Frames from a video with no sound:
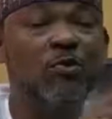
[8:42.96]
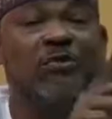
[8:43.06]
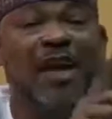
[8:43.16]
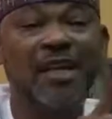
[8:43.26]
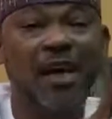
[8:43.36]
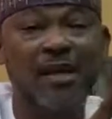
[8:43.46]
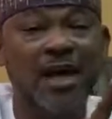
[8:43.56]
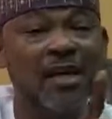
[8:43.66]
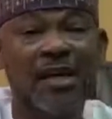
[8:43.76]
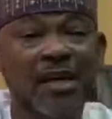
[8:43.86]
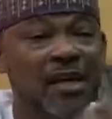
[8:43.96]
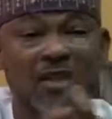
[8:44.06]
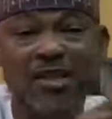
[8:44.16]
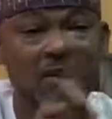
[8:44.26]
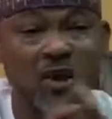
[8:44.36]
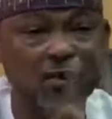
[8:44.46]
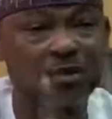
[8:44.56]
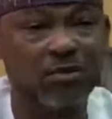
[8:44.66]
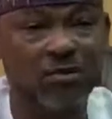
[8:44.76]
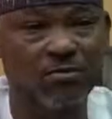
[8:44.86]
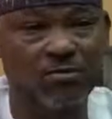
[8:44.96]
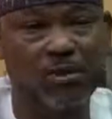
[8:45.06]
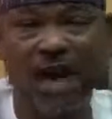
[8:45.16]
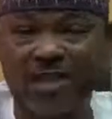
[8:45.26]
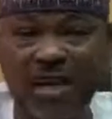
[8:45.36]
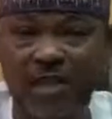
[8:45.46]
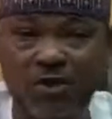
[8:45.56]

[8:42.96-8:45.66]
find out that it is not party as